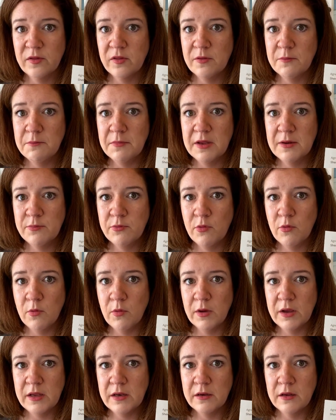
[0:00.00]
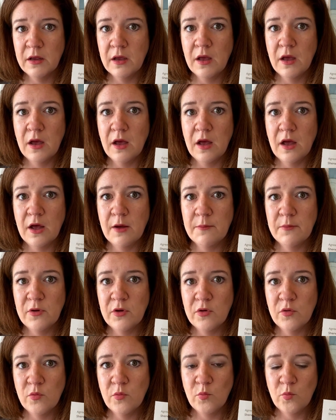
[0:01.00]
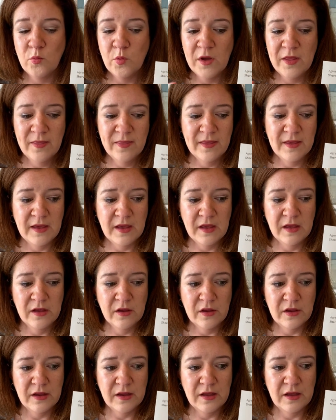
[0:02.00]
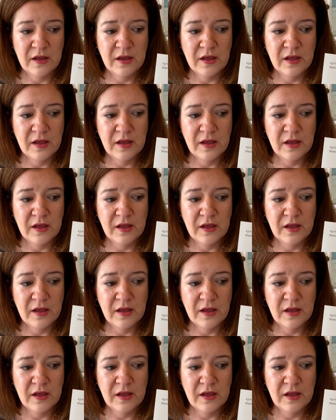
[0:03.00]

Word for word: than the midpoint. Um, one thing